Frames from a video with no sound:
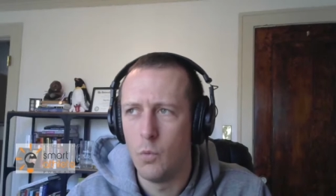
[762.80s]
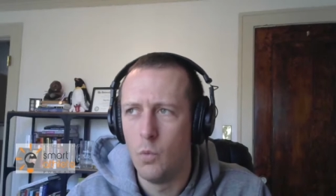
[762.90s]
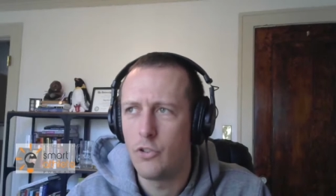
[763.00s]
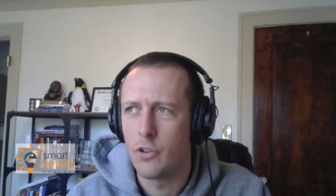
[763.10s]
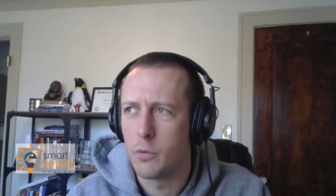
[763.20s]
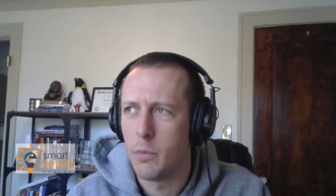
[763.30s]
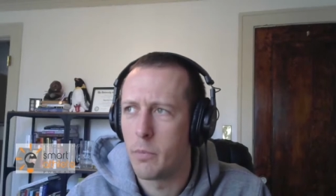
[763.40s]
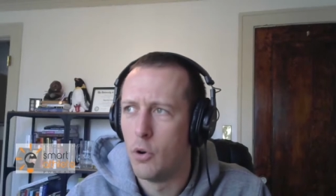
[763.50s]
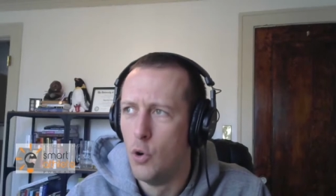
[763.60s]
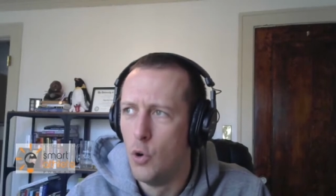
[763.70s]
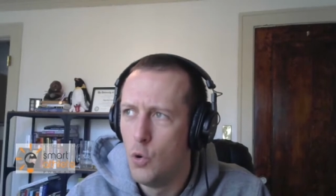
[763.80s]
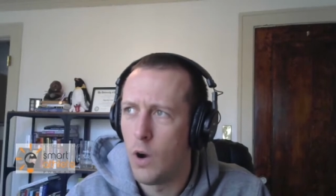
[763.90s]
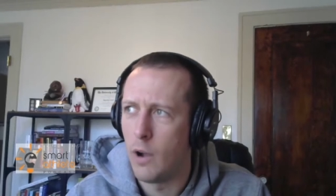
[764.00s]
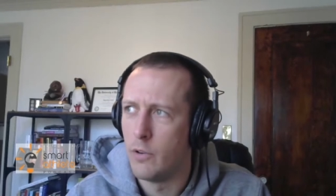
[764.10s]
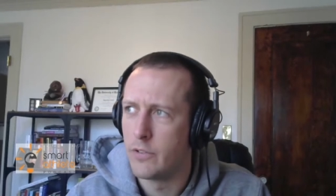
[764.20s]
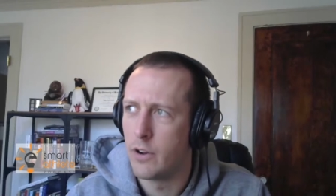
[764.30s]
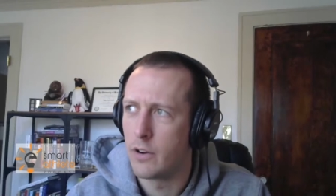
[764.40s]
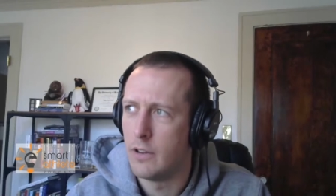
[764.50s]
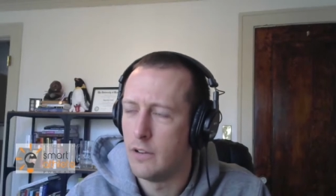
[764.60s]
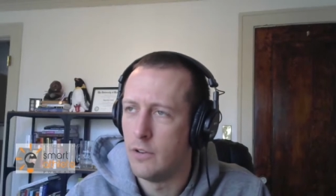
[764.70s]
I wish I remember who I was
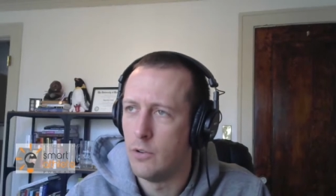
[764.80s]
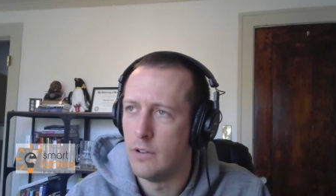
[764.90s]
talking to.